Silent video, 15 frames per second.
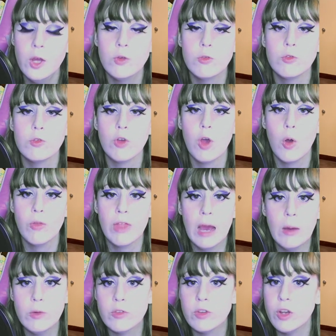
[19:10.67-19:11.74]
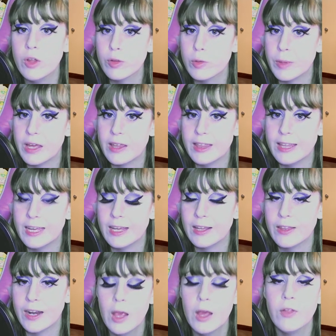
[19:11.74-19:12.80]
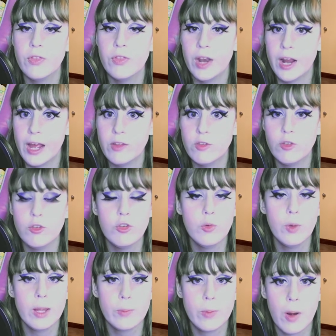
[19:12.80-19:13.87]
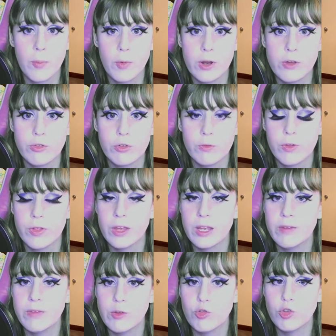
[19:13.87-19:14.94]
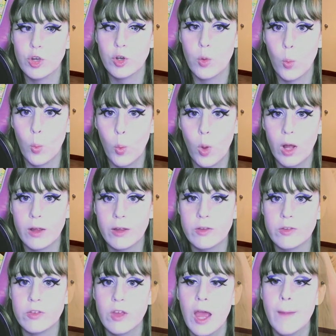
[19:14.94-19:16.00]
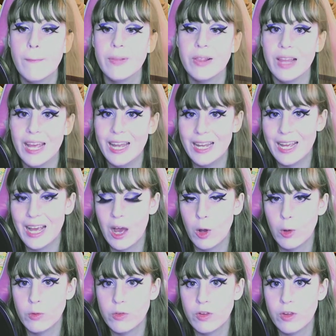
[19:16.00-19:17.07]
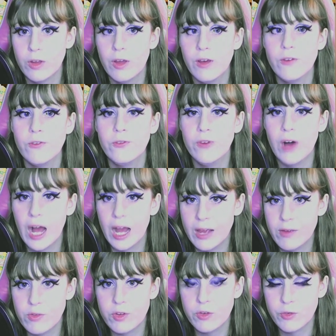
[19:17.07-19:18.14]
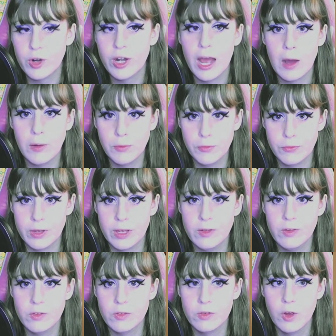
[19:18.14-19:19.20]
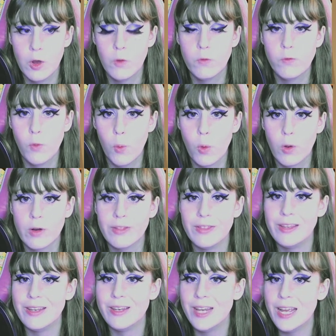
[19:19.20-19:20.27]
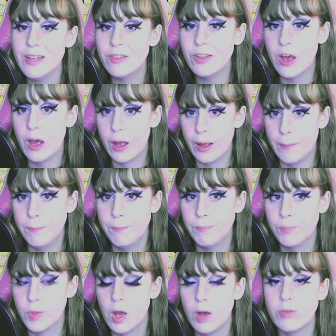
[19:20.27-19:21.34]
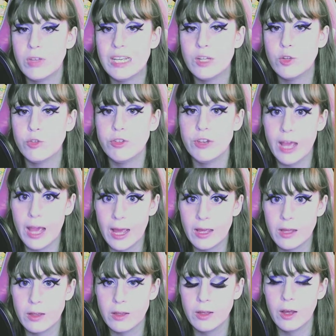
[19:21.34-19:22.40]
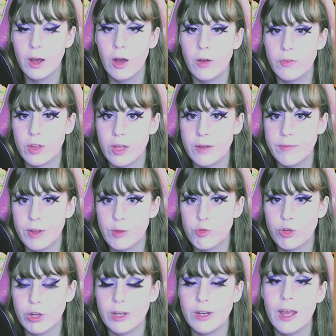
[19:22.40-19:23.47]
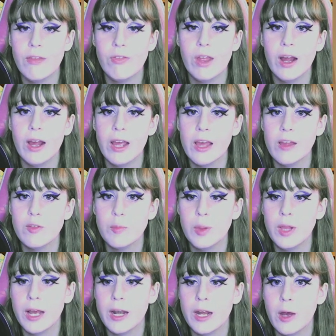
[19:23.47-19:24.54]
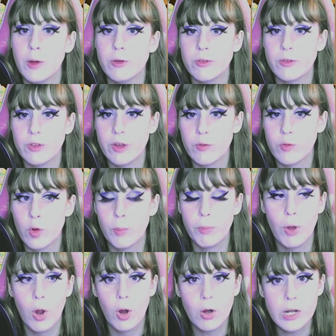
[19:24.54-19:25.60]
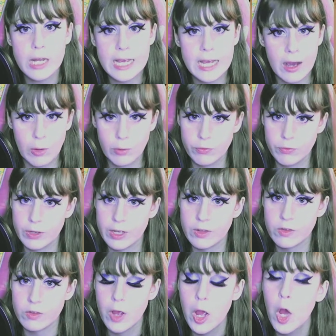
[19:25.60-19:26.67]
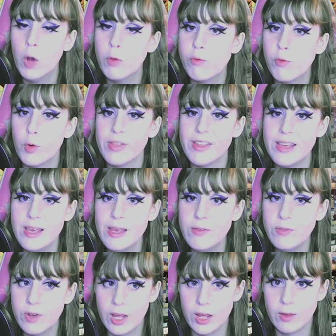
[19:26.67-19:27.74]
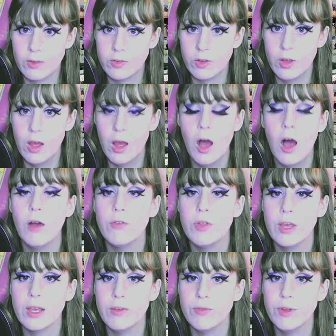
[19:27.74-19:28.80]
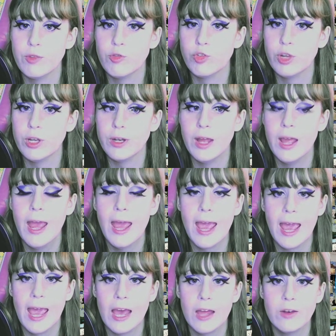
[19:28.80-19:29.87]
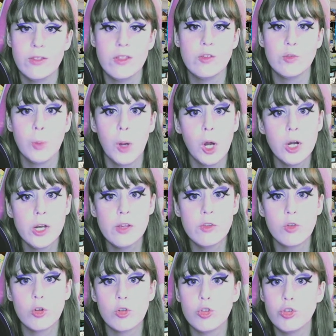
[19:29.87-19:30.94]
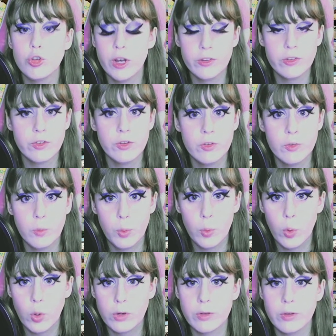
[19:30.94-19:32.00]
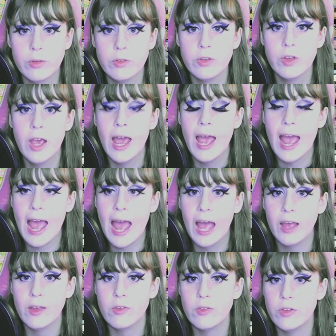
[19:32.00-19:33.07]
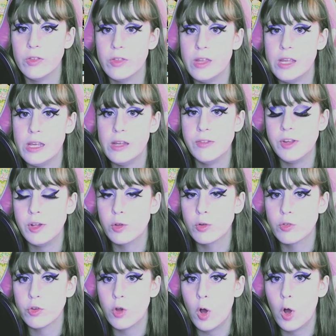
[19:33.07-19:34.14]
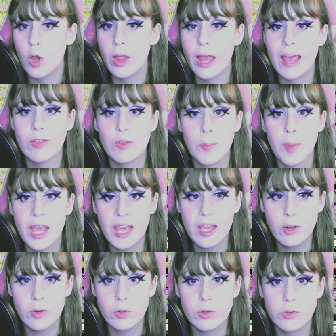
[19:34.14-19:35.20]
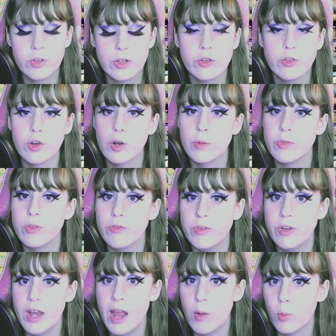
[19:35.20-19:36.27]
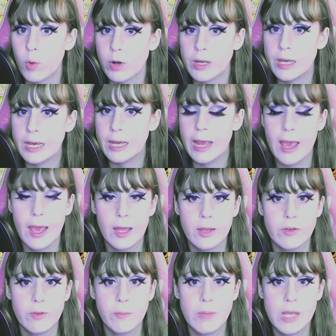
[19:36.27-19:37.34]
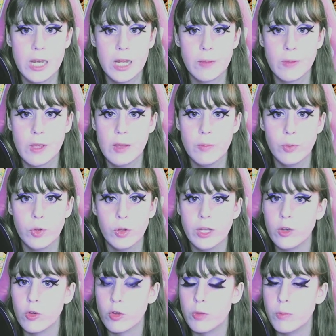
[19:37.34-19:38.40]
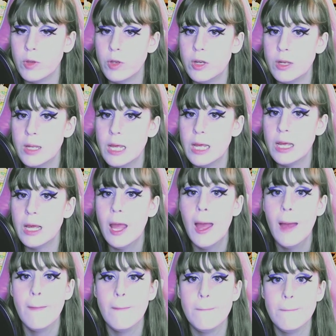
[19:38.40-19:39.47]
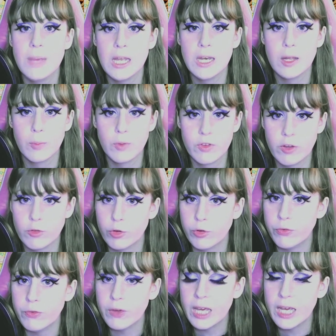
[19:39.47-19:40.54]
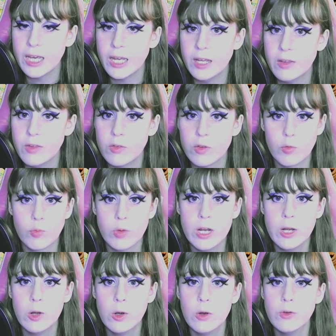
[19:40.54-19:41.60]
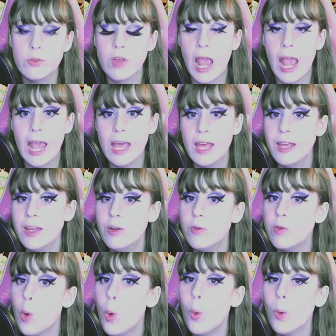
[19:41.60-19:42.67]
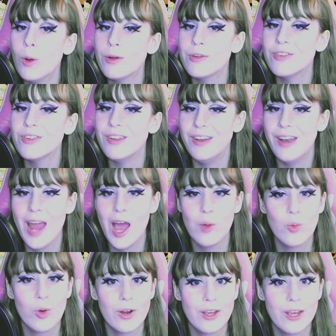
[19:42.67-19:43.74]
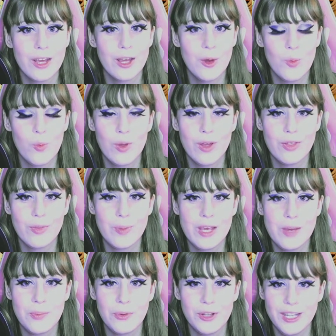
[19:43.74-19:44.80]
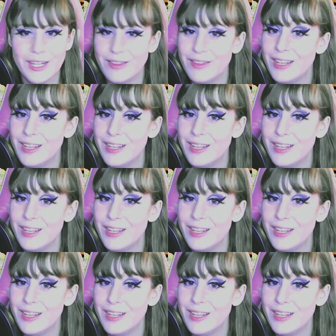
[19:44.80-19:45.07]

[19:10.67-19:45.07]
So that was another big thing that I had to do in preparation for the convention, was planning out 5 different outfits for the daytime of each day of the convention. And then I had to plan out several party outfits for the evenings of the convention. And these parties are just as important as the dealer's hall and the panels in terms of networking and meeting people in your community, meeting potential fans and readers, and of course, networking with people in the